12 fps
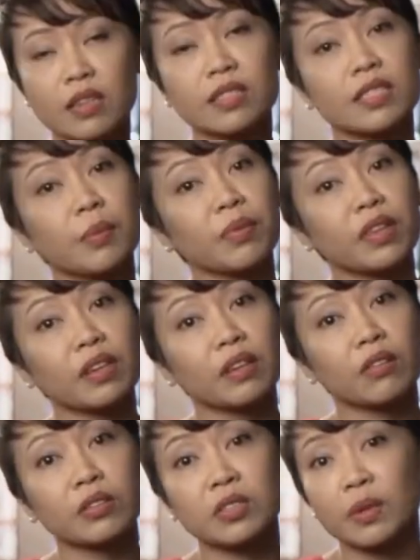
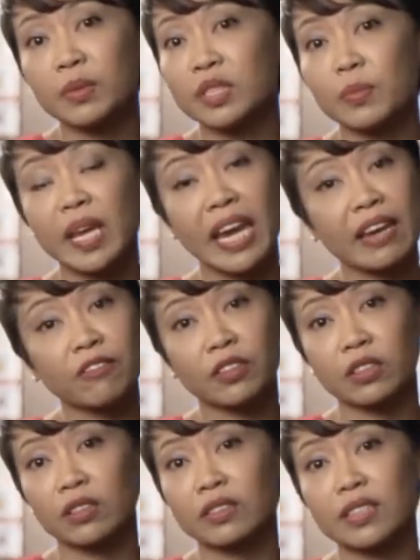something or someone's
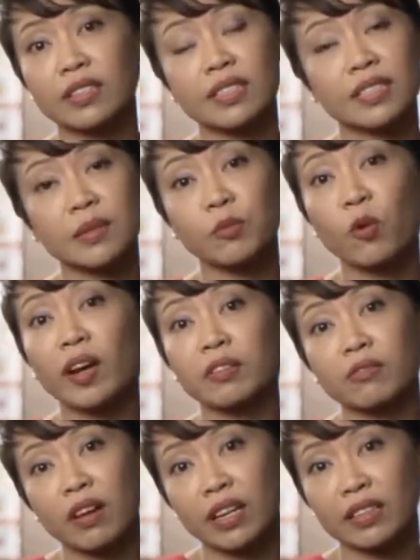behavior that doesn't seem
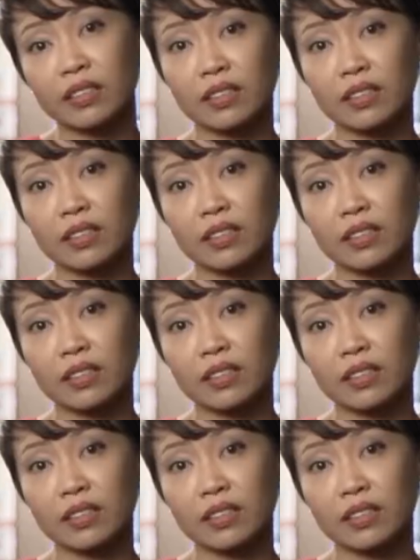quite right.